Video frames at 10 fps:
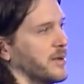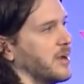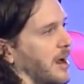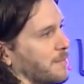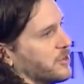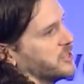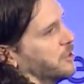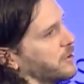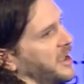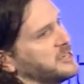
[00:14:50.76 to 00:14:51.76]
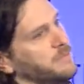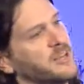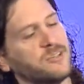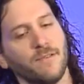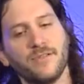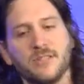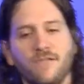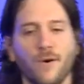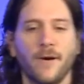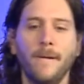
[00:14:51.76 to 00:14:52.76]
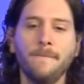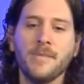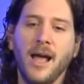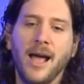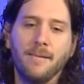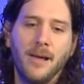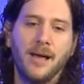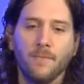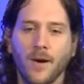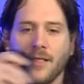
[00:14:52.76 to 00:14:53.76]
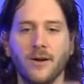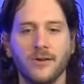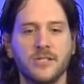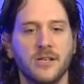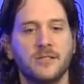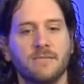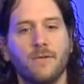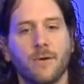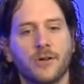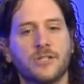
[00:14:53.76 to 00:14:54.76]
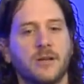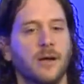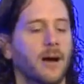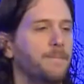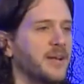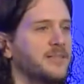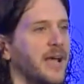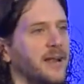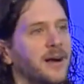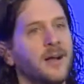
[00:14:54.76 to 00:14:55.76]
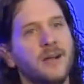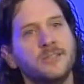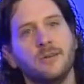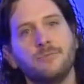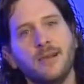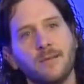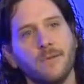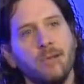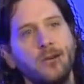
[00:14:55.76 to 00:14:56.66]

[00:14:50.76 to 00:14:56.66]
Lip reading: and commerce and location-based services for it. And one of those is, of course, big data. So as we get really